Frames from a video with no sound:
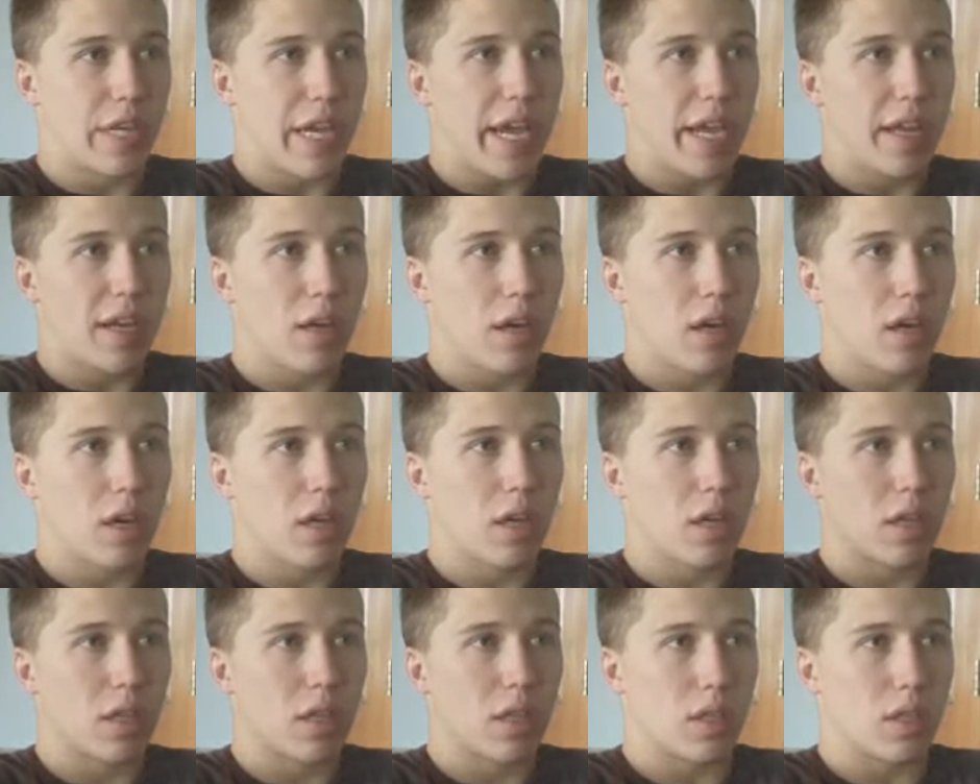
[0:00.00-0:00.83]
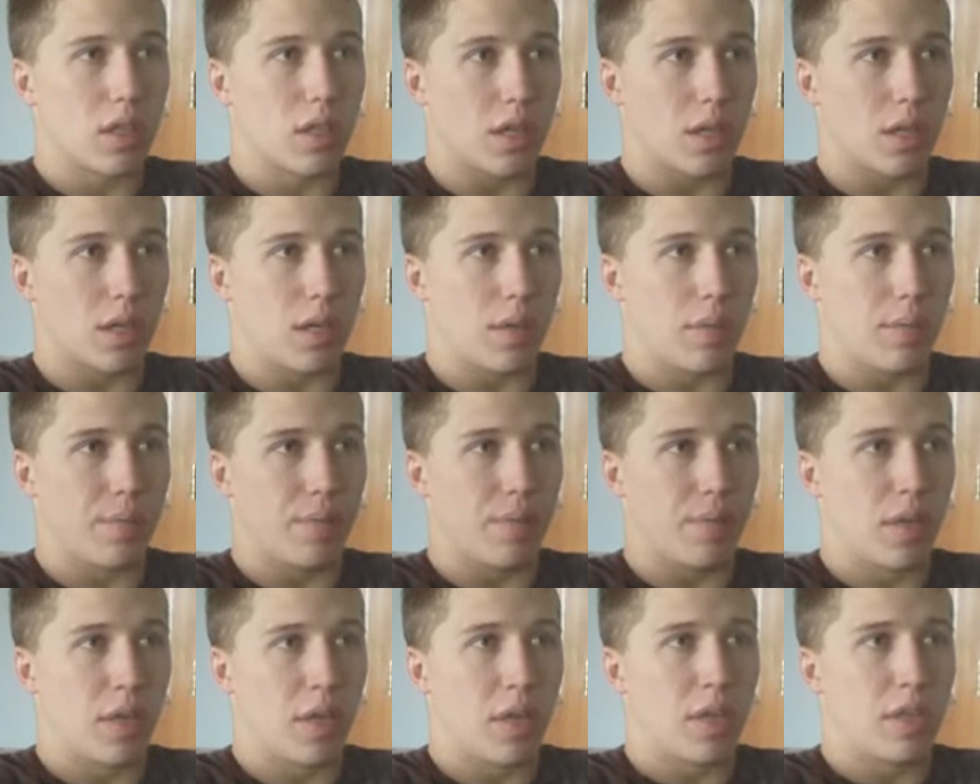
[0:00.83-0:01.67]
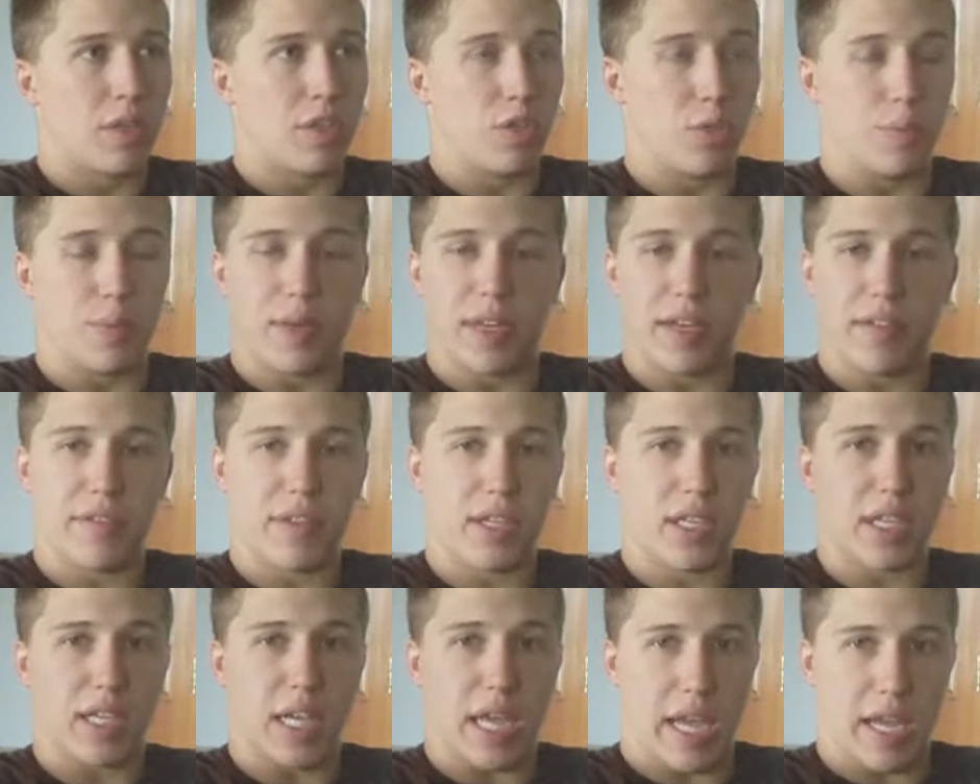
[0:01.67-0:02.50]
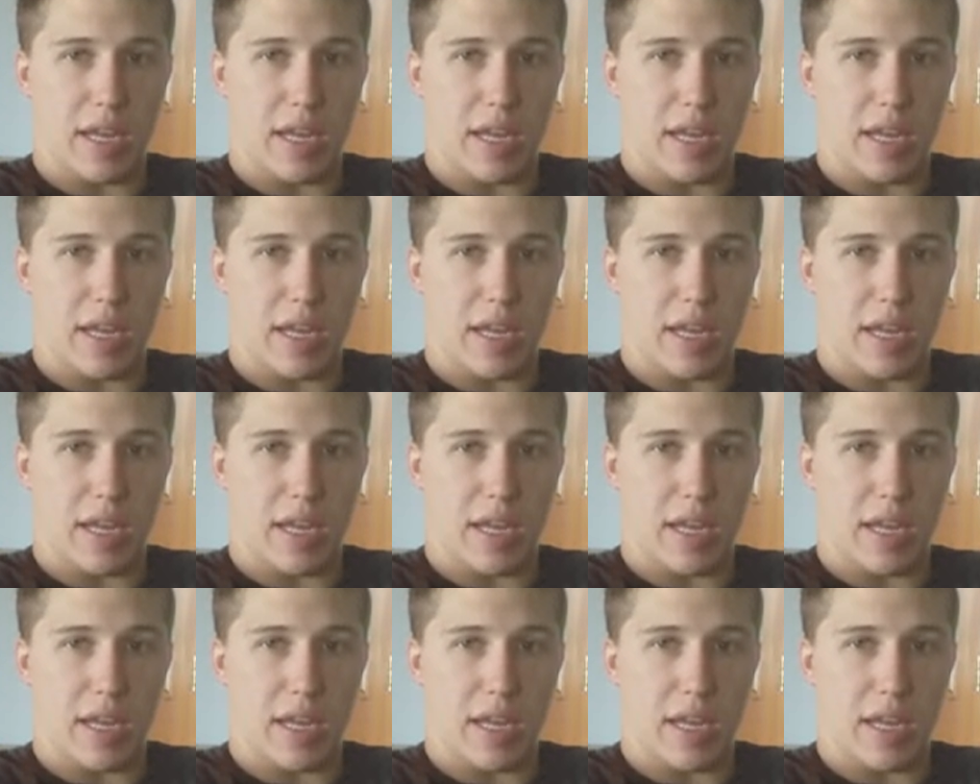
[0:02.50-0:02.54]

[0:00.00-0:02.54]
gainer, do pivot